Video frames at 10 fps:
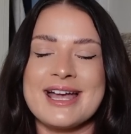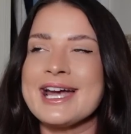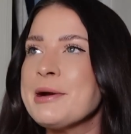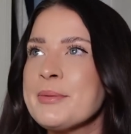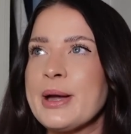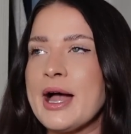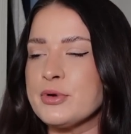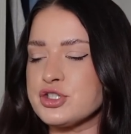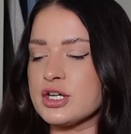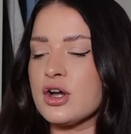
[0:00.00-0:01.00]
I can't remember how
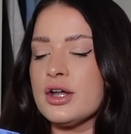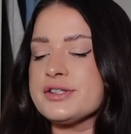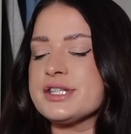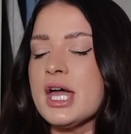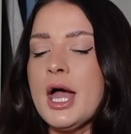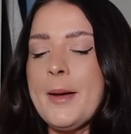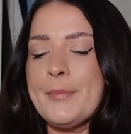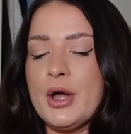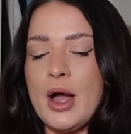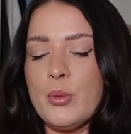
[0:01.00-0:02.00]
much it costs,
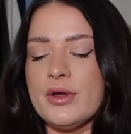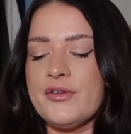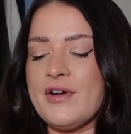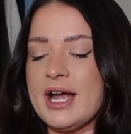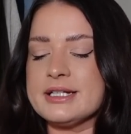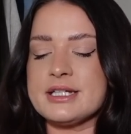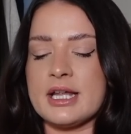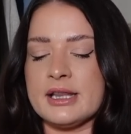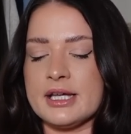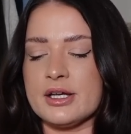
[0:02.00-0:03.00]
but I will find
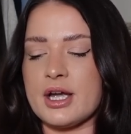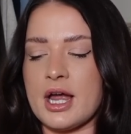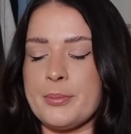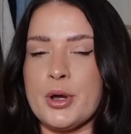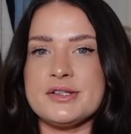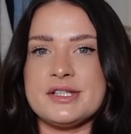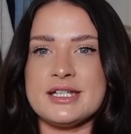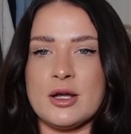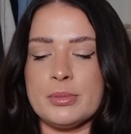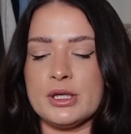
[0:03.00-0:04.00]
a link and post it
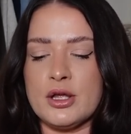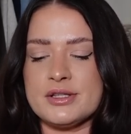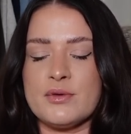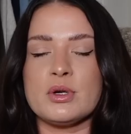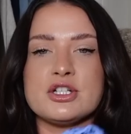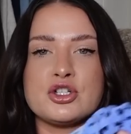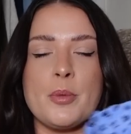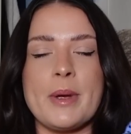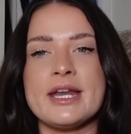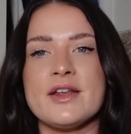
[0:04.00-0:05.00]
down below. So if you wanted to
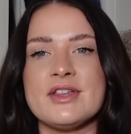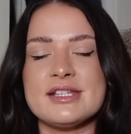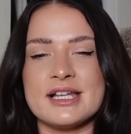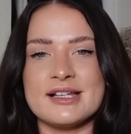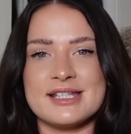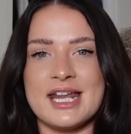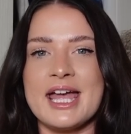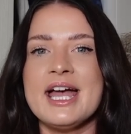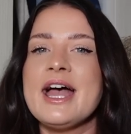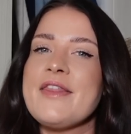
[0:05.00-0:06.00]
shop any of these links
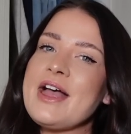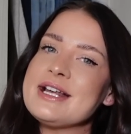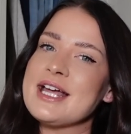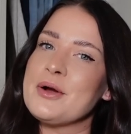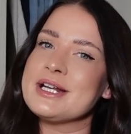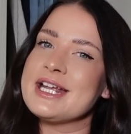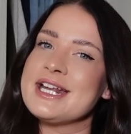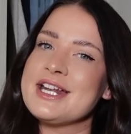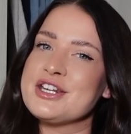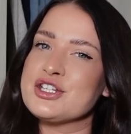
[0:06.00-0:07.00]
today, they are down
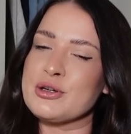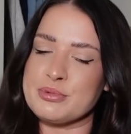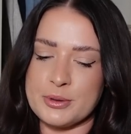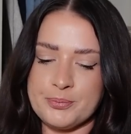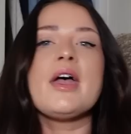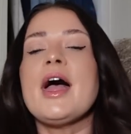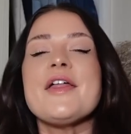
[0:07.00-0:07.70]
in the description.